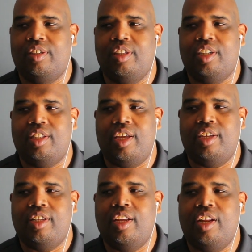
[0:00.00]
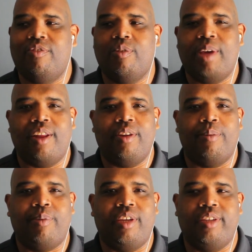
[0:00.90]
Look at that. None of them had an
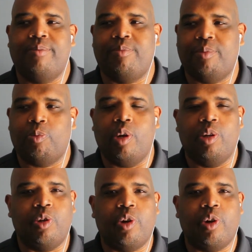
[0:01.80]
opinion. But one little